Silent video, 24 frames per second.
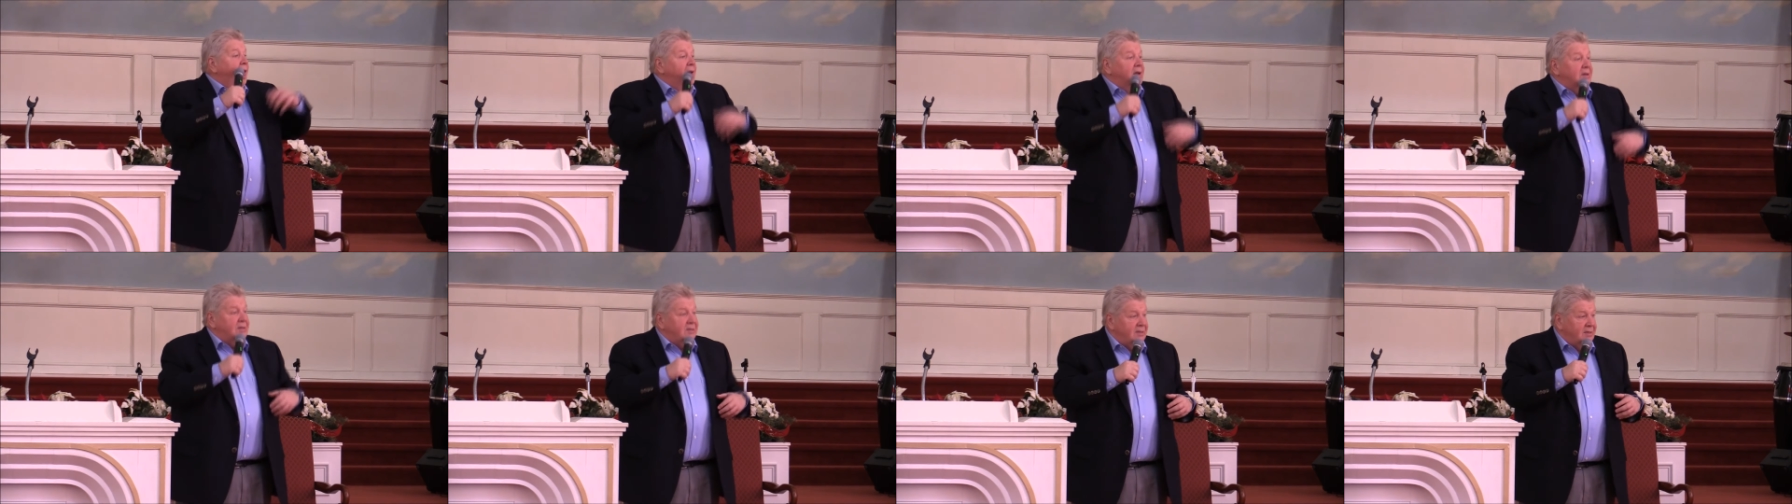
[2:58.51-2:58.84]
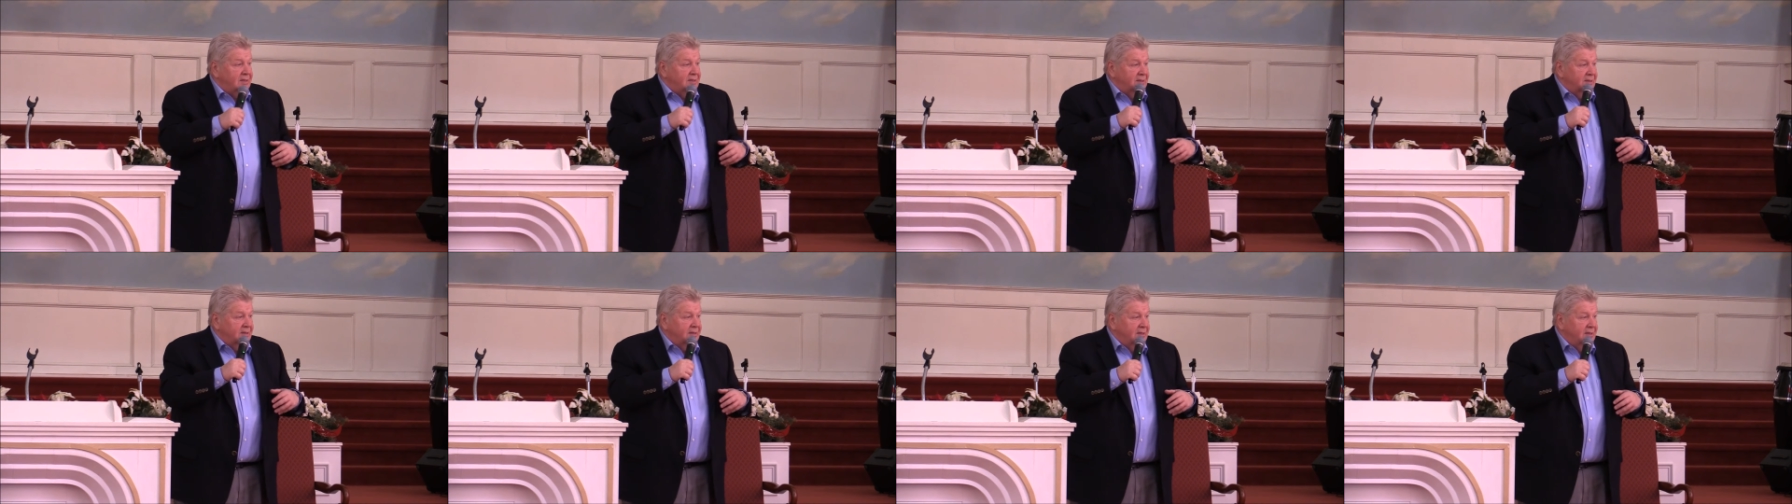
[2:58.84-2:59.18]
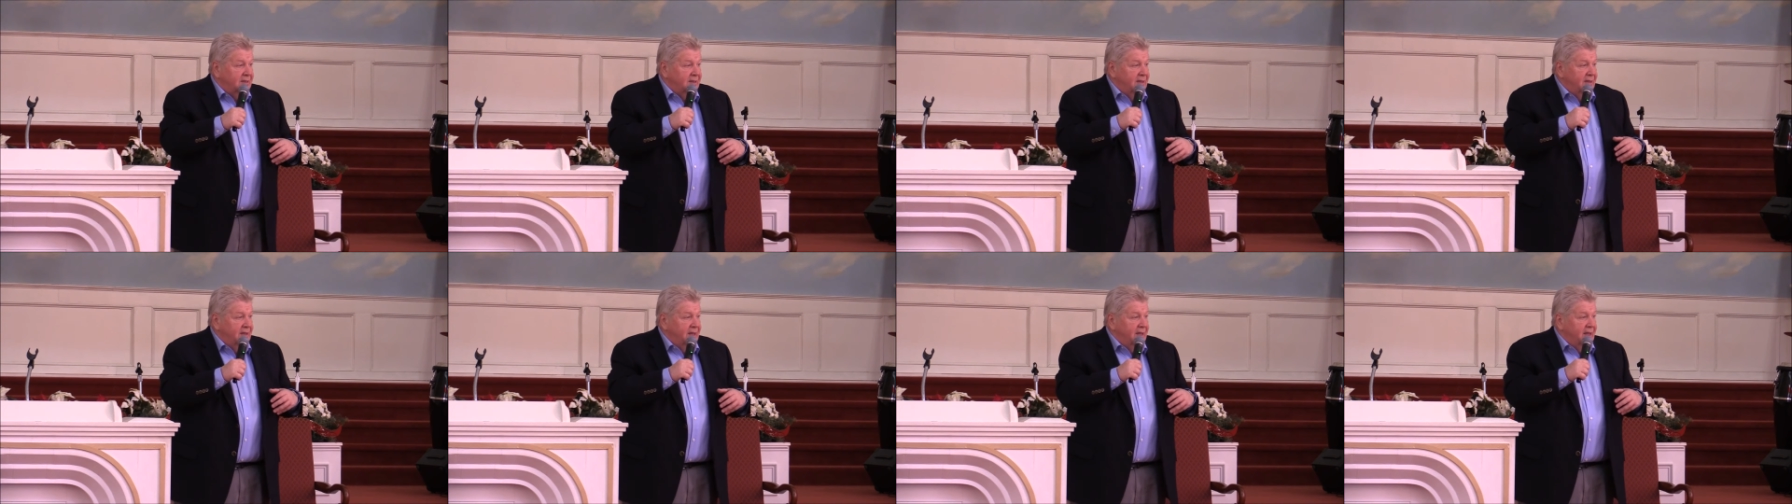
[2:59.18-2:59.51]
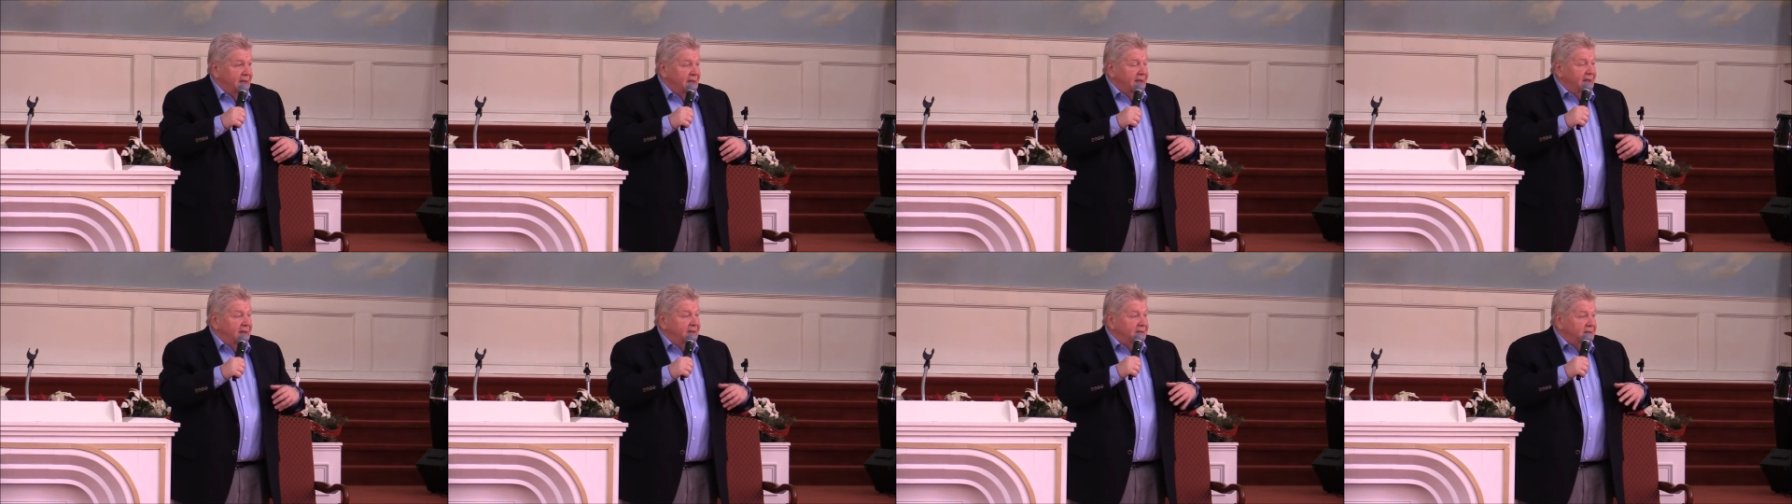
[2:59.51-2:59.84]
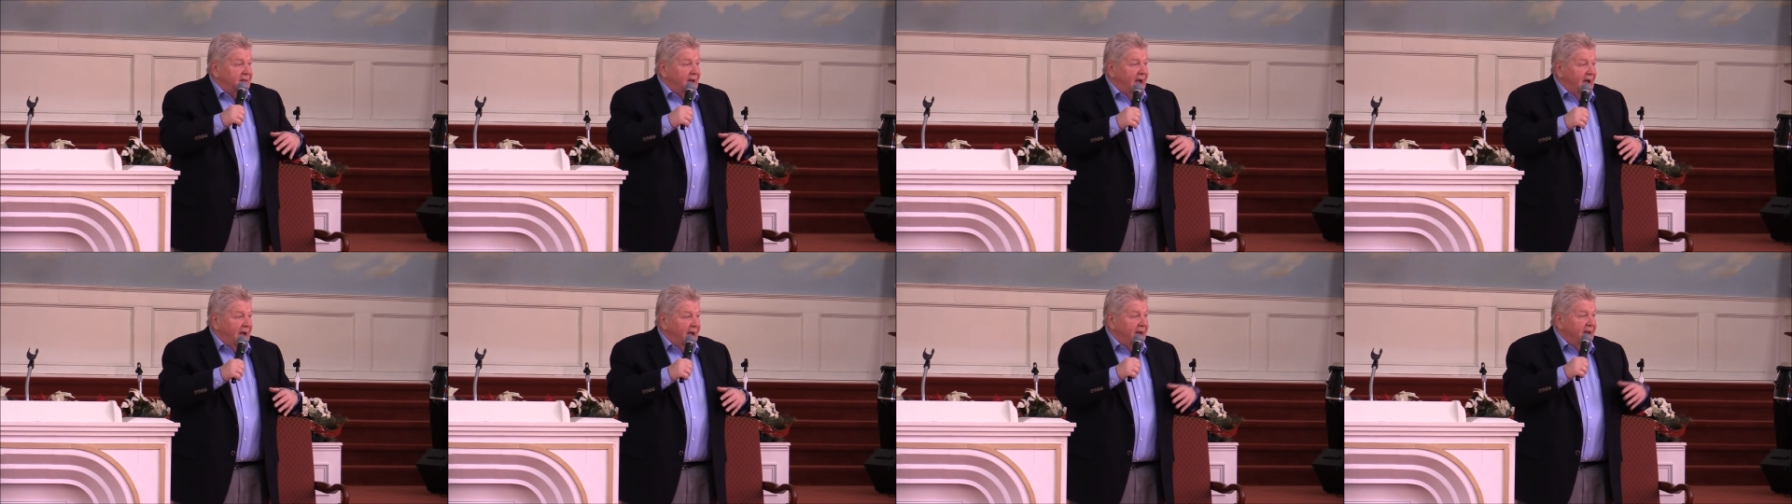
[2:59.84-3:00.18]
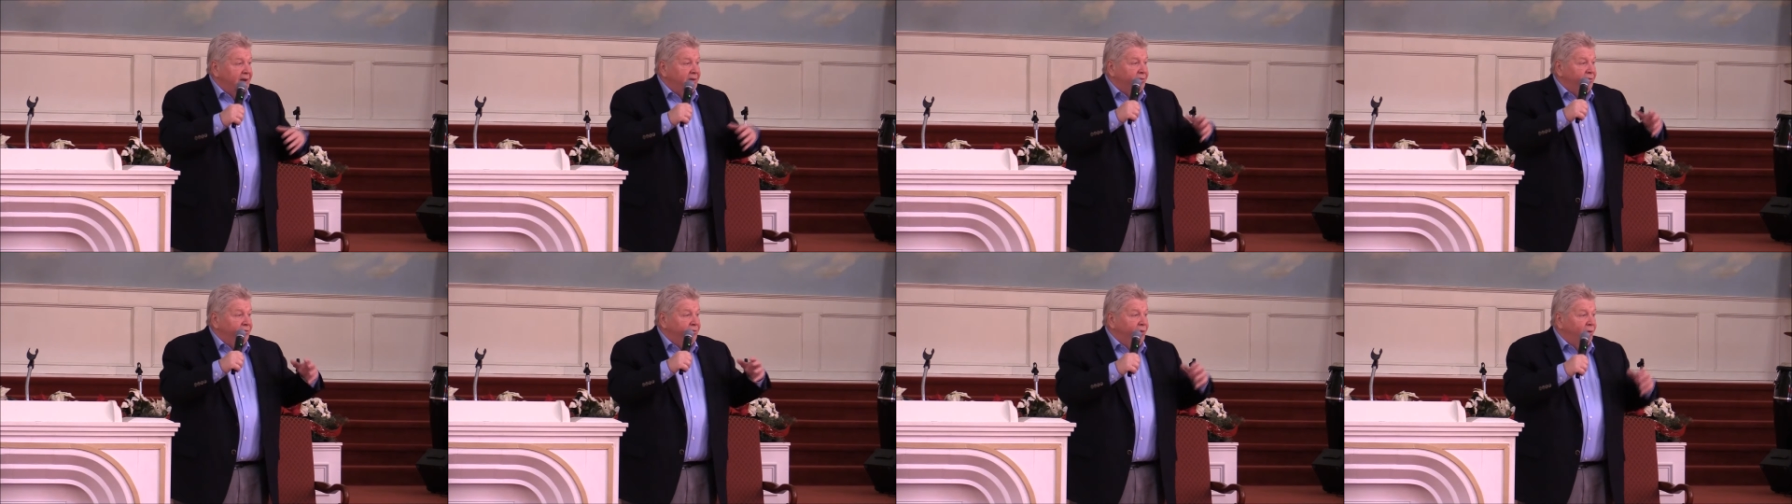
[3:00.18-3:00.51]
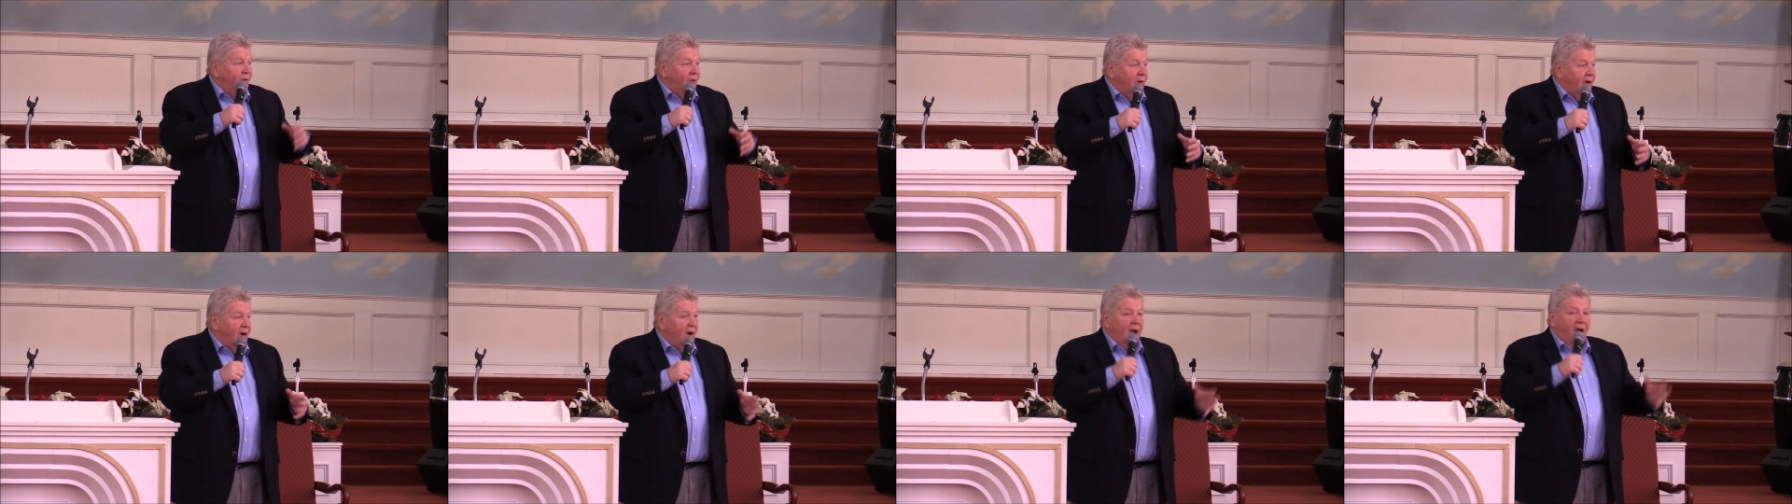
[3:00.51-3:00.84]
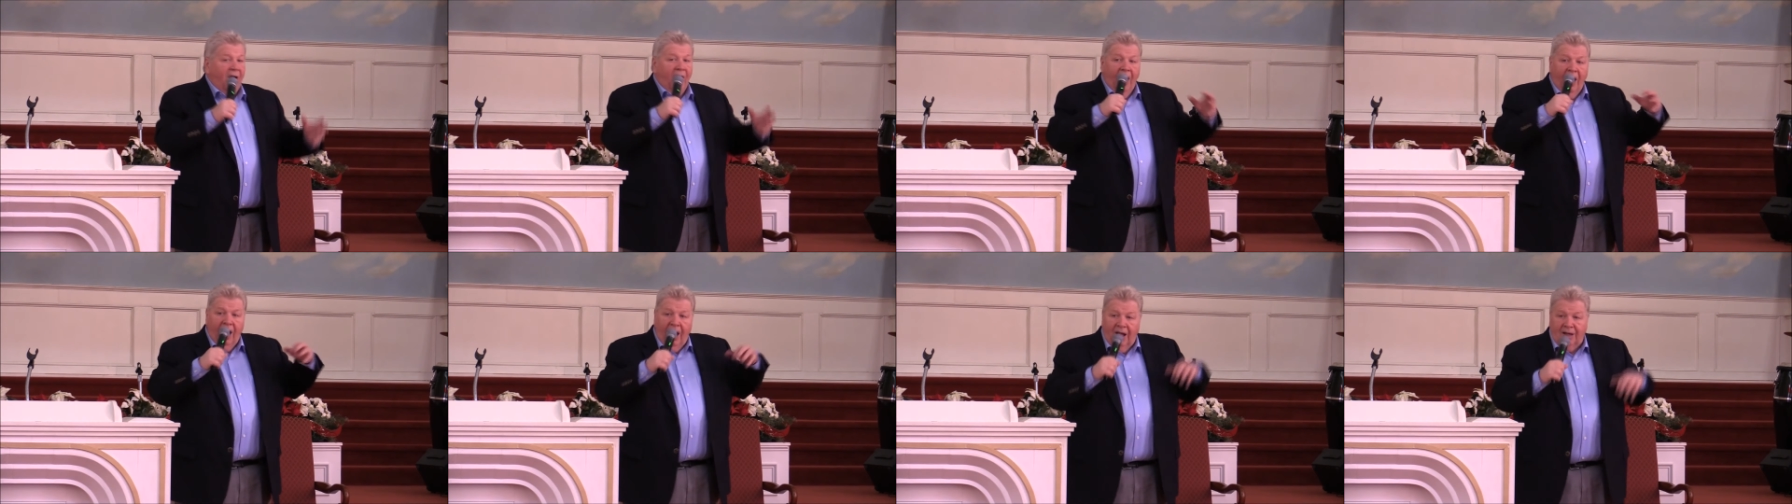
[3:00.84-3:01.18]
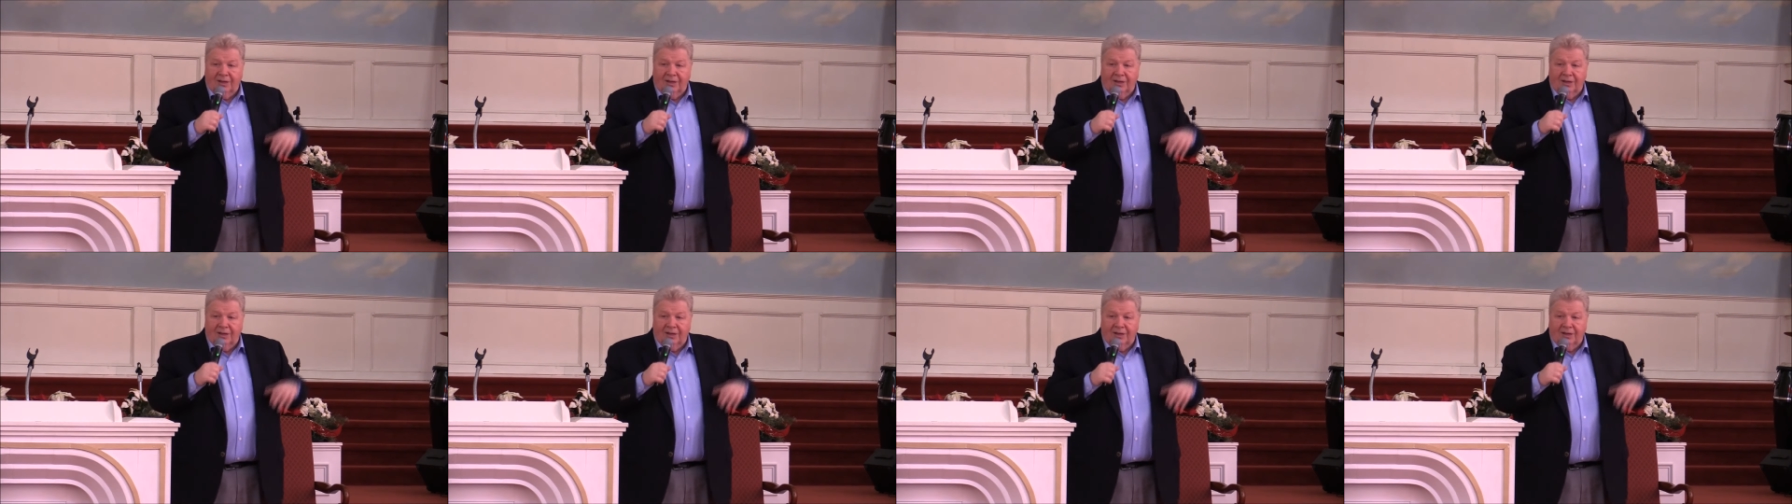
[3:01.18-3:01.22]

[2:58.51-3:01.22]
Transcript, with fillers: us. He died for